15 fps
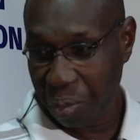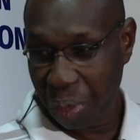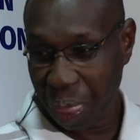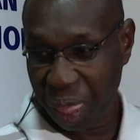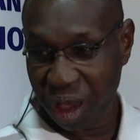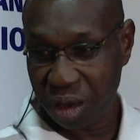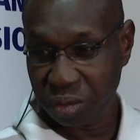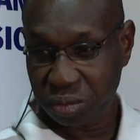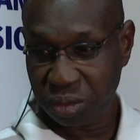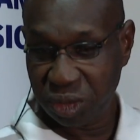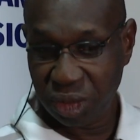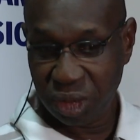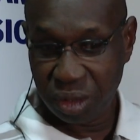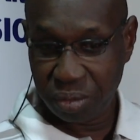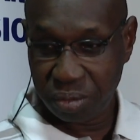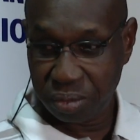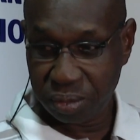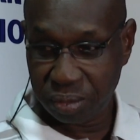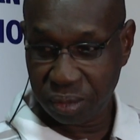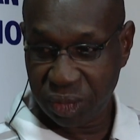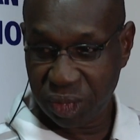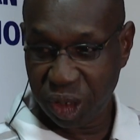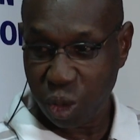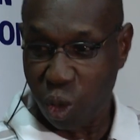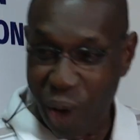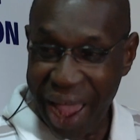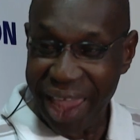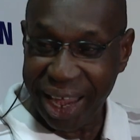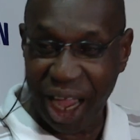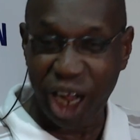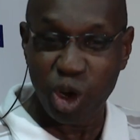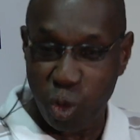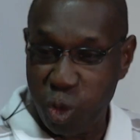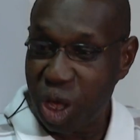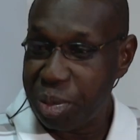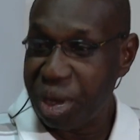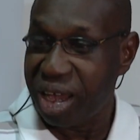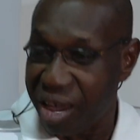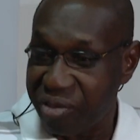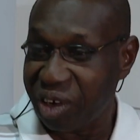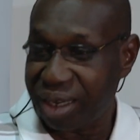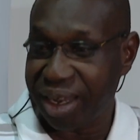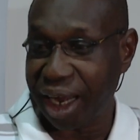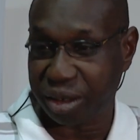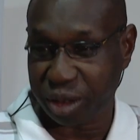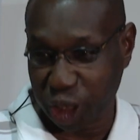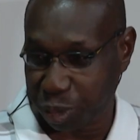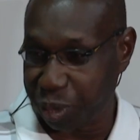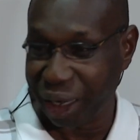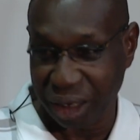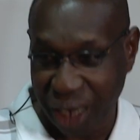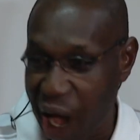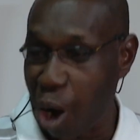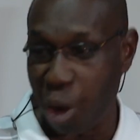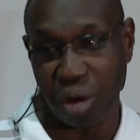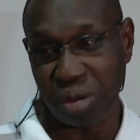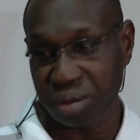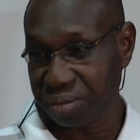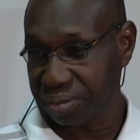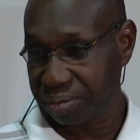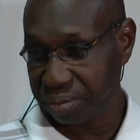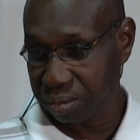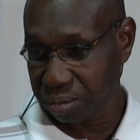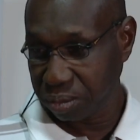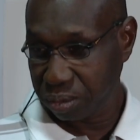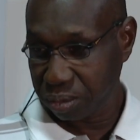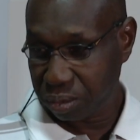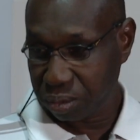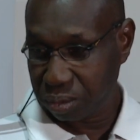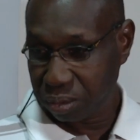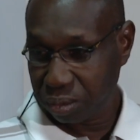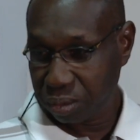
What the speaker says: Mbalo Sedikan, a victim representative, share his view on the process.